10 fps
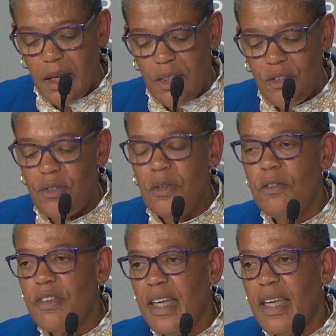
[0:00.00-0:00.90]
The
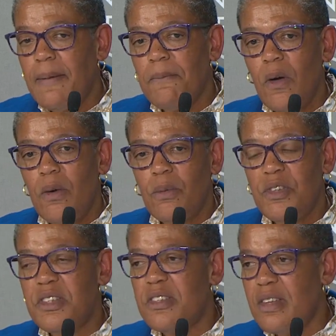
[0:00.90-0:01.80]
survey
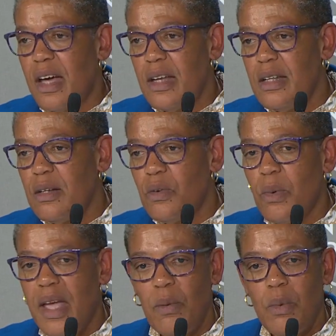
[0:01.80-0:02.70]
was designed in a
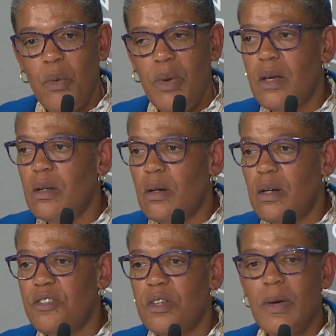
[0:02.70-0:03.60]
way where we could
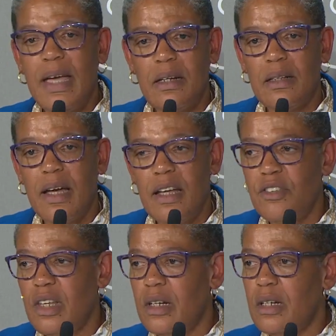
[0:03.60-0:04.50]
also
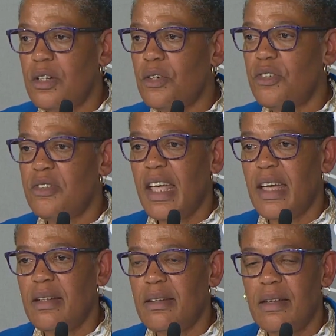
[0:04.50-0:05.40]
analyze and
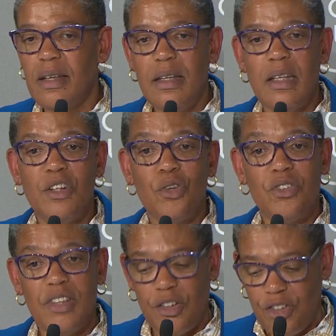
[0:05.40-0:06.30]
understand
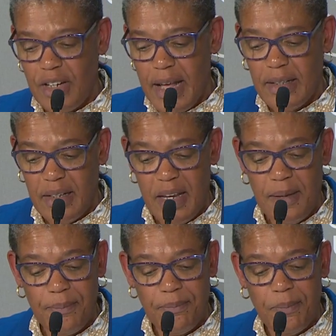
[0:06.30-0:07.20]
intersectionality.
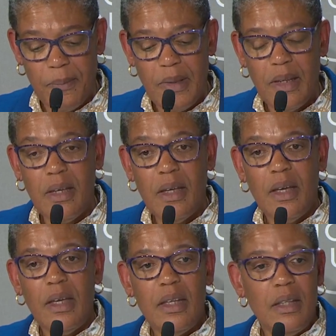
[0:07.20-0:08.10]

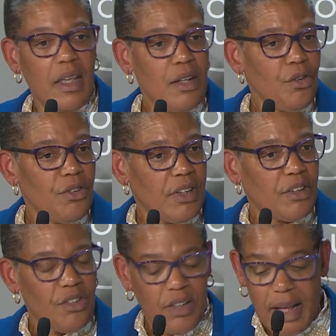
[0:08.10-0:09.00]

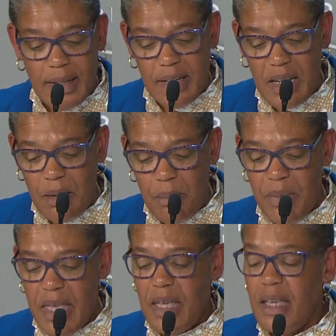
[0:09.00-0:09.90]
intersectionality
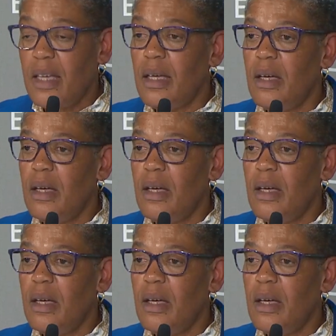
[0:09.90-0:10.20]
being